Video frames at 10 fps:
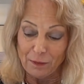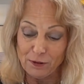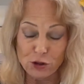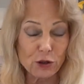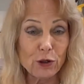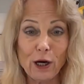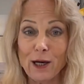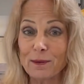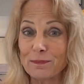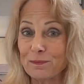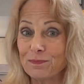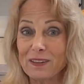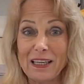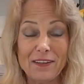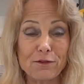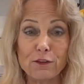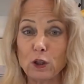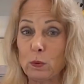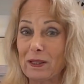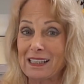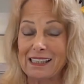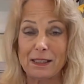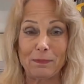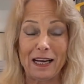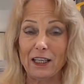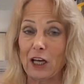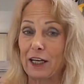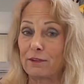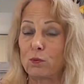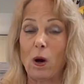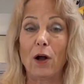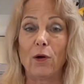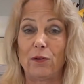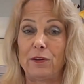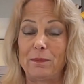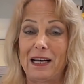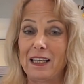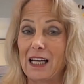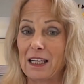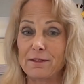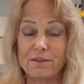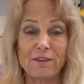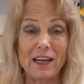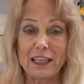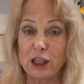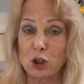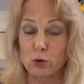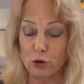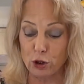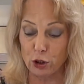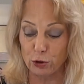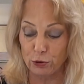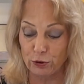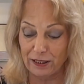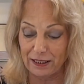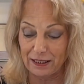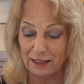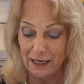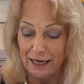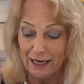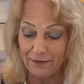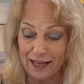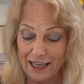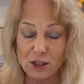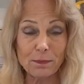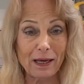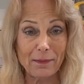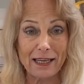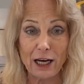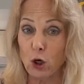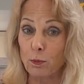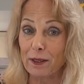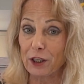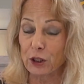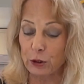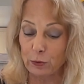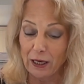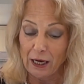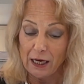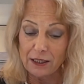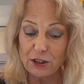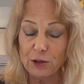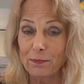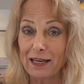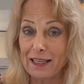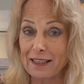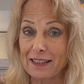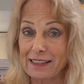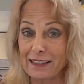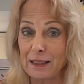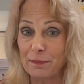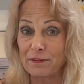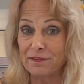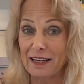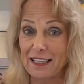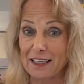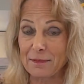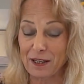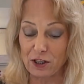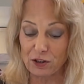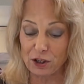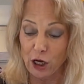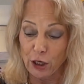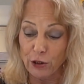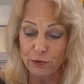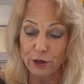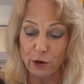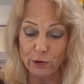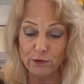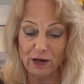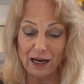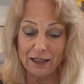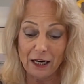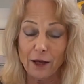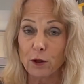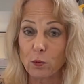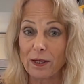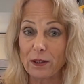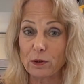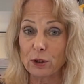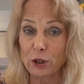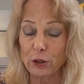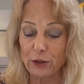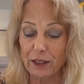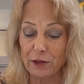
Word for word: But you're um, influenced by a lot of wealth, by a lot of financial security. And that's maybe helping you uh, to make this leap of faith because you know you got the wheel turning,